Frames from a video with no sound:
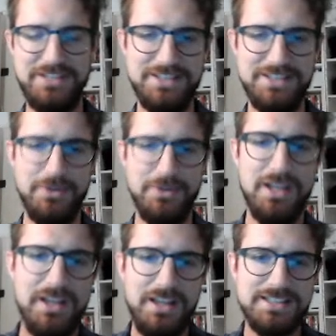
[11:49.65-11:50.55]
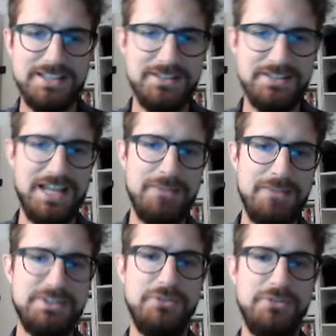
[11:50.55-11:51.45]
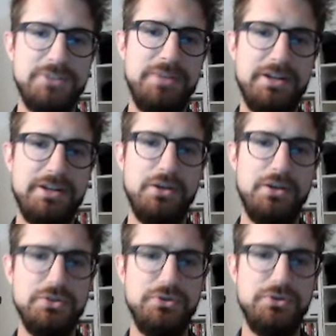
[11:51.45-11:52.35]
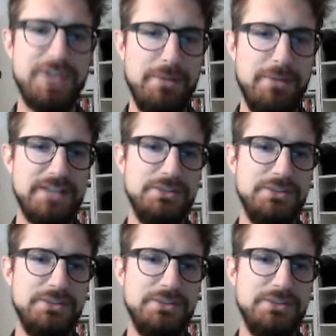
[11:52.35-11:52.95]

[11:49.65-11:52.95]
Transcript: So sometimes the first player goes for tablets,